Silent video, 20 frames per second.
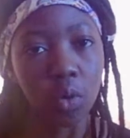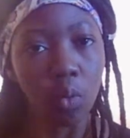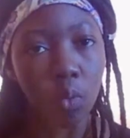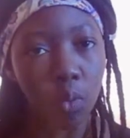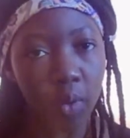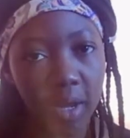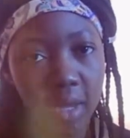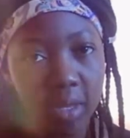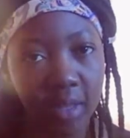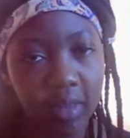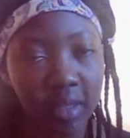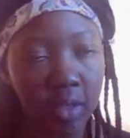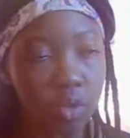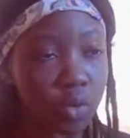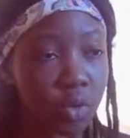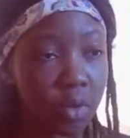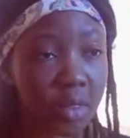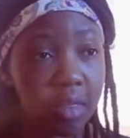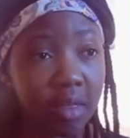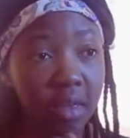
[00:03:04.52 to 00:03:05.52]
way. They
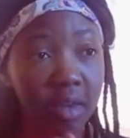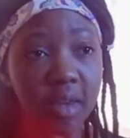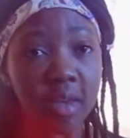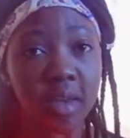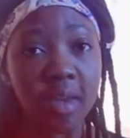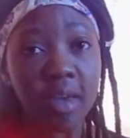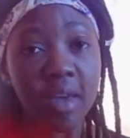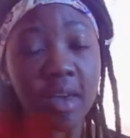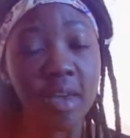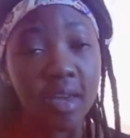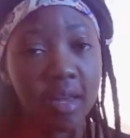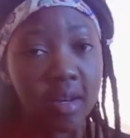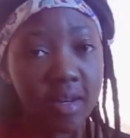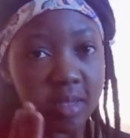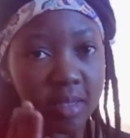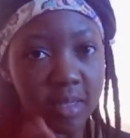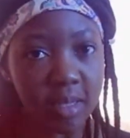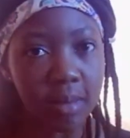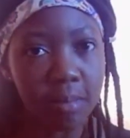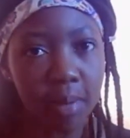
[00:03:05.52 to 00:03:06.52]
do not think in the
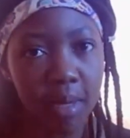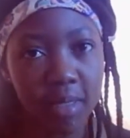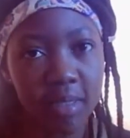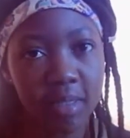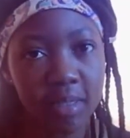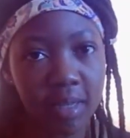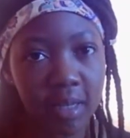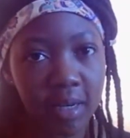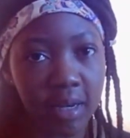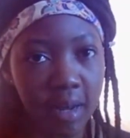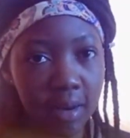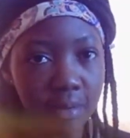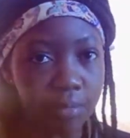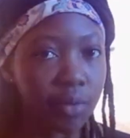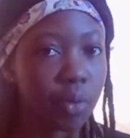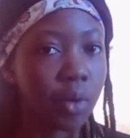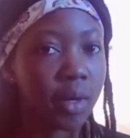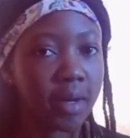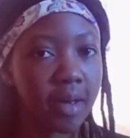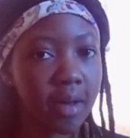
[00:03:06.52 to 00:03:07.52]
same pattern that
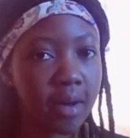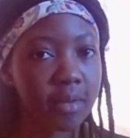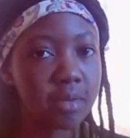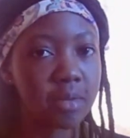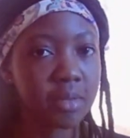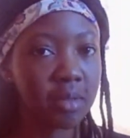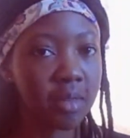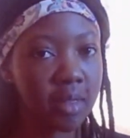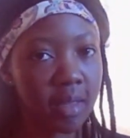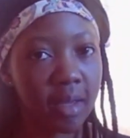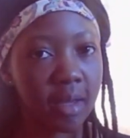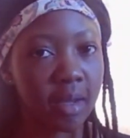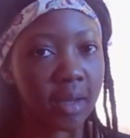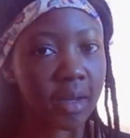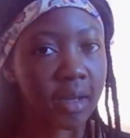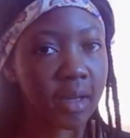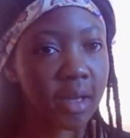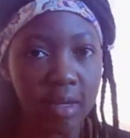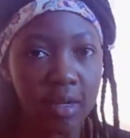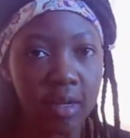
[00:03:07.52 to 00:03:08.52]
everyone else think.
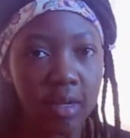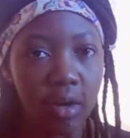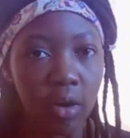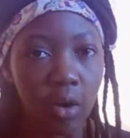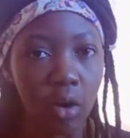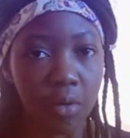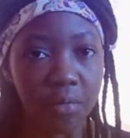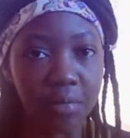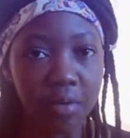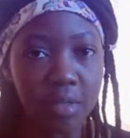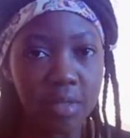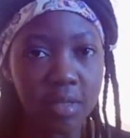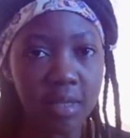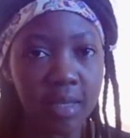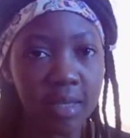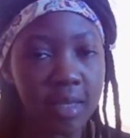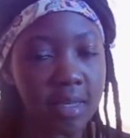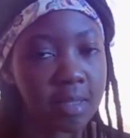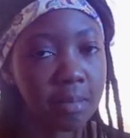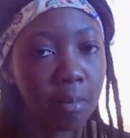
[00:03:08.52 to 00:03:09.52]

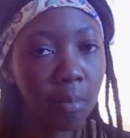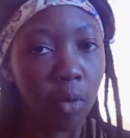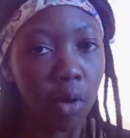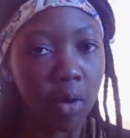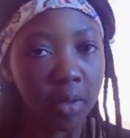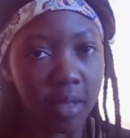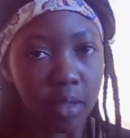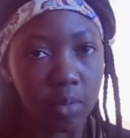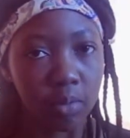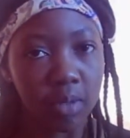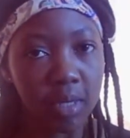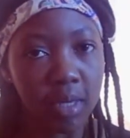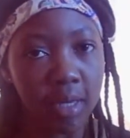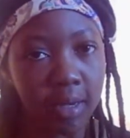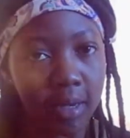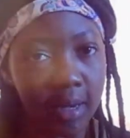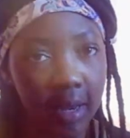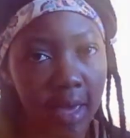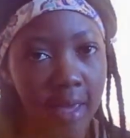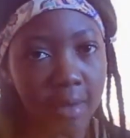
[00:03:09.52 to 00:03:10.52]
Obviously, there's more that we
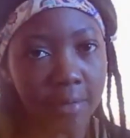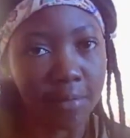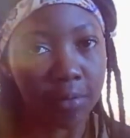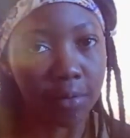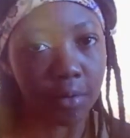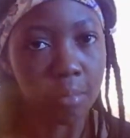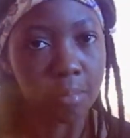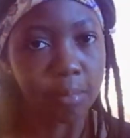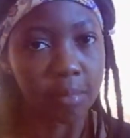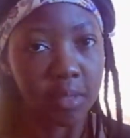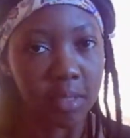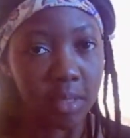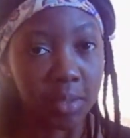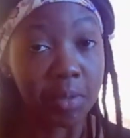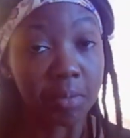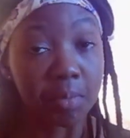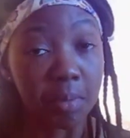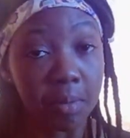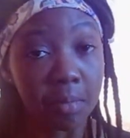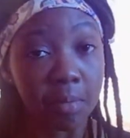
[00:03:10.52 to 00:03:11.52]
can learn from
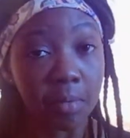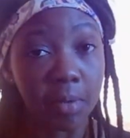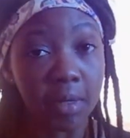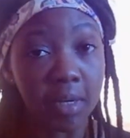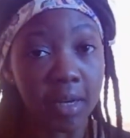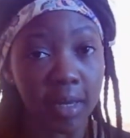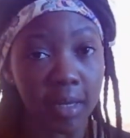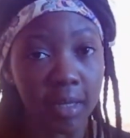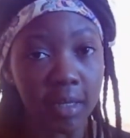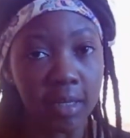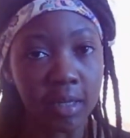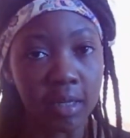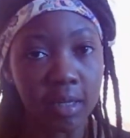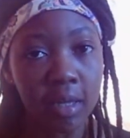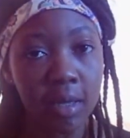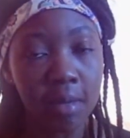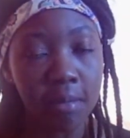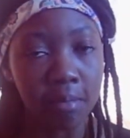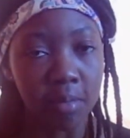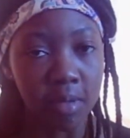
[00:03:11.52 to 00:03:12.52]
such people like
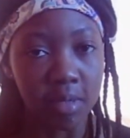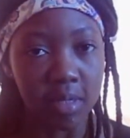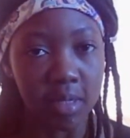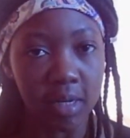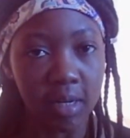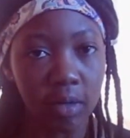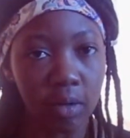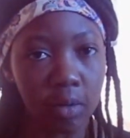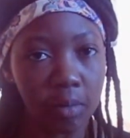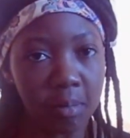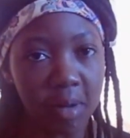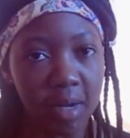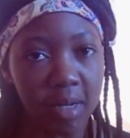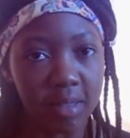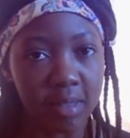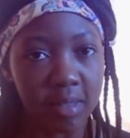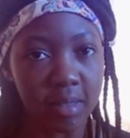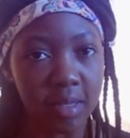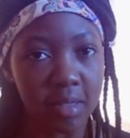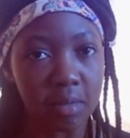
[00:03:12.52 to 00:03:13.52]
Mr. Elon
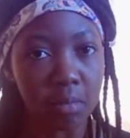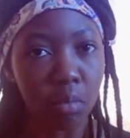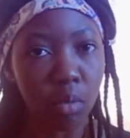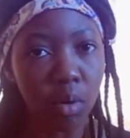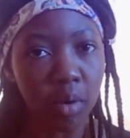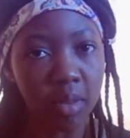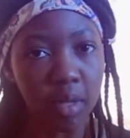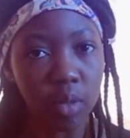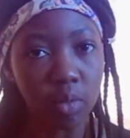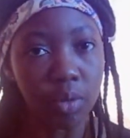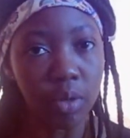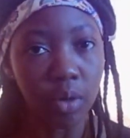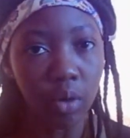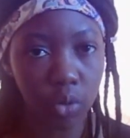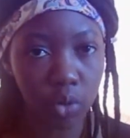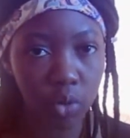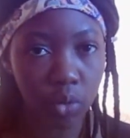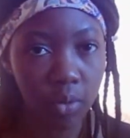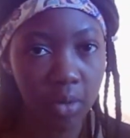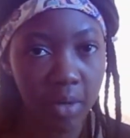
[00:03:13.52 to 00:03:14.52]
Musk. There's more that we
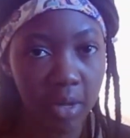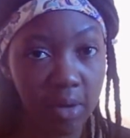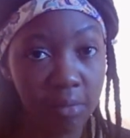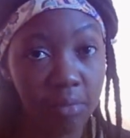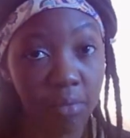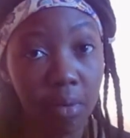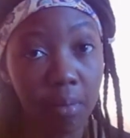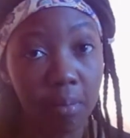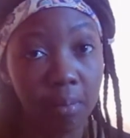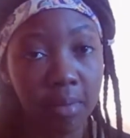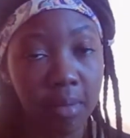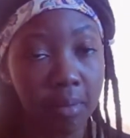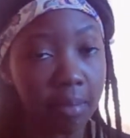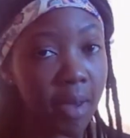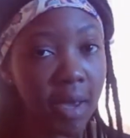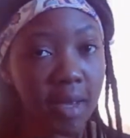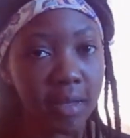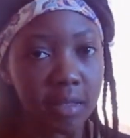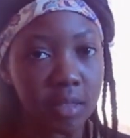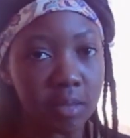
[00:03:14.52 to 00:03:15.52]
ought to learn from the
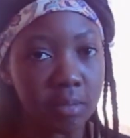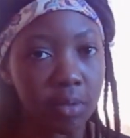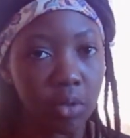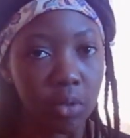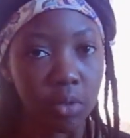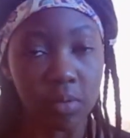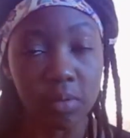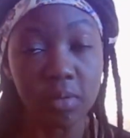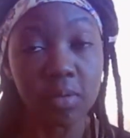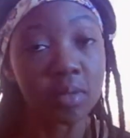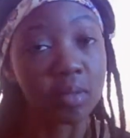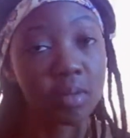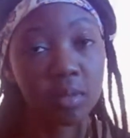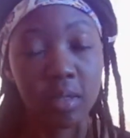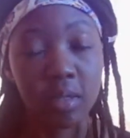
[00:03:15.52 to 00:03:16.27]
best, because